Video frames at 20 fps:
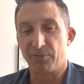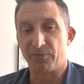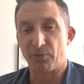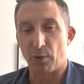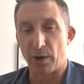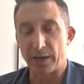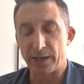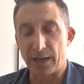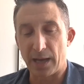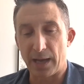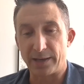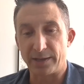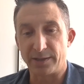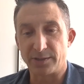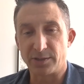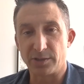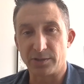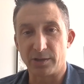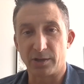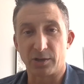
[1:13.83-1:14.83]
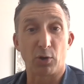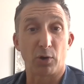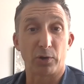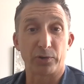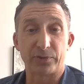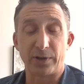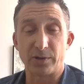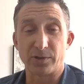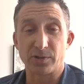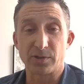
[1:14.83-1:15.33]
before I got into the
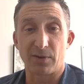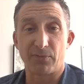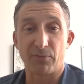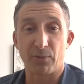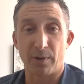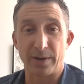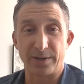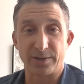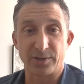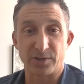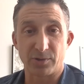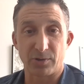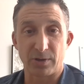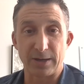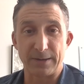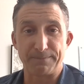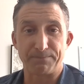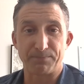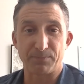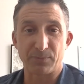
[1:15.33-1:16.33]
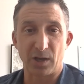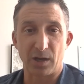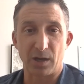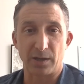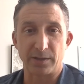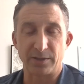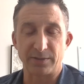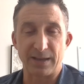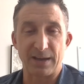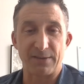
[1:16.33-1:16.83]
call center software industry.
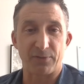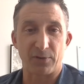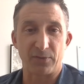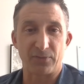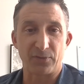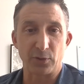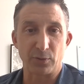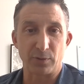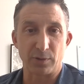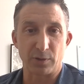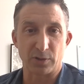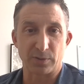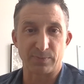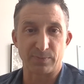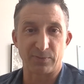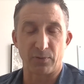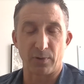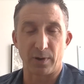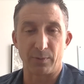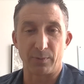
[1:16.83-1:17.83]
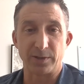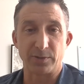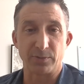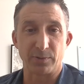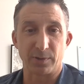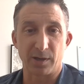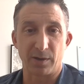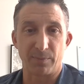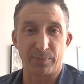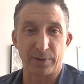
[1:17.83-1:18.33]
Did that for a few years before I went
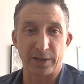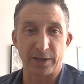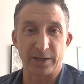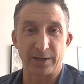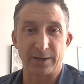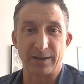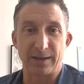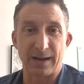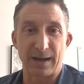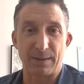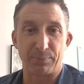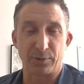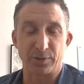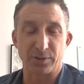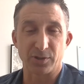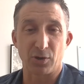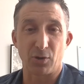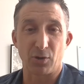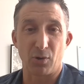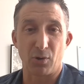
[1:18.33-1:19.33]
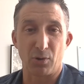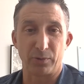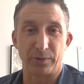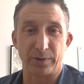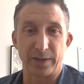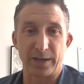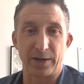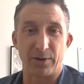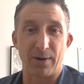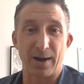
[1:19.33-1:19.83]
to a company in Indianapolis
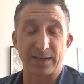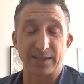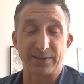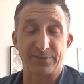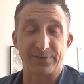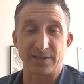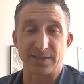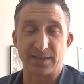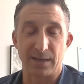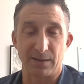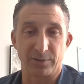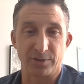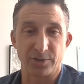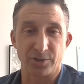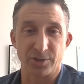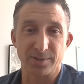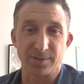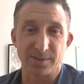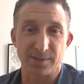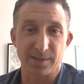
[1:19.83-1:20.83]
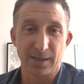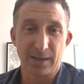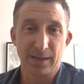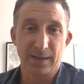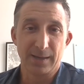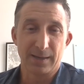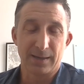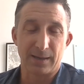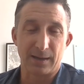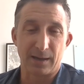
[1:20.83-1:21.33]
called Interactive Intelligence.
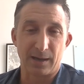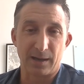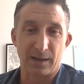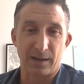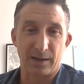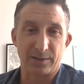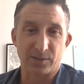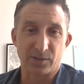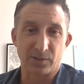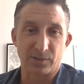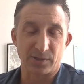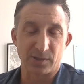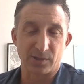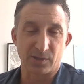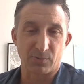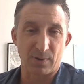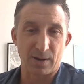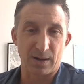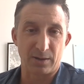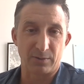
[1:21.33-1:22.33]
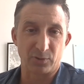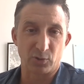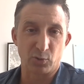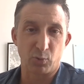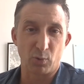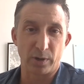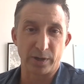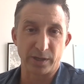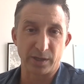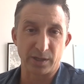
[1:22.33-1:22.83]
So this is around
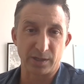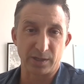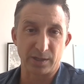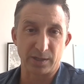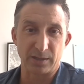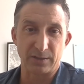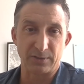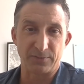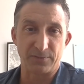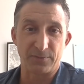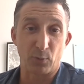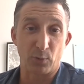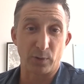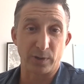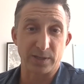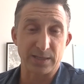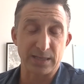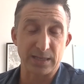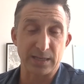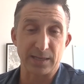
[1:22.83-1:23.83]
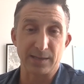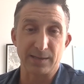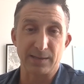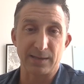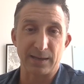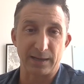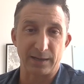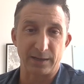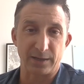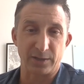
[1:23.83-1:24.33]

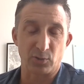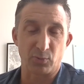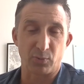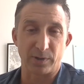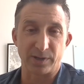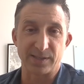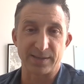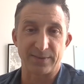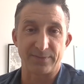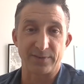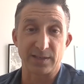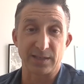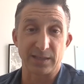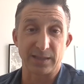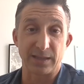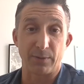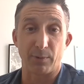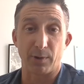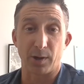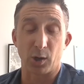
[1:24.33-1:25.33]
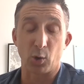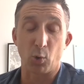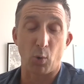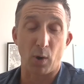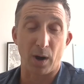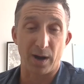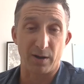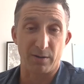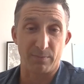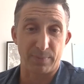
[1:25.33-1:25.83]
2014. And in 2017, they were
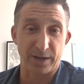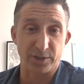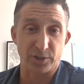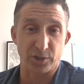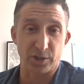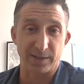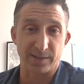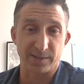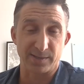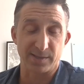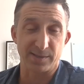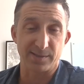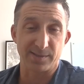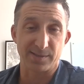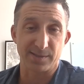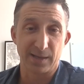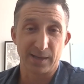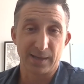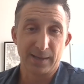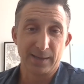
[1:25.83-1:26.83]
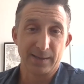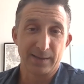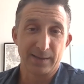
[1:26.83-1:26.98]
acquired by Genesis.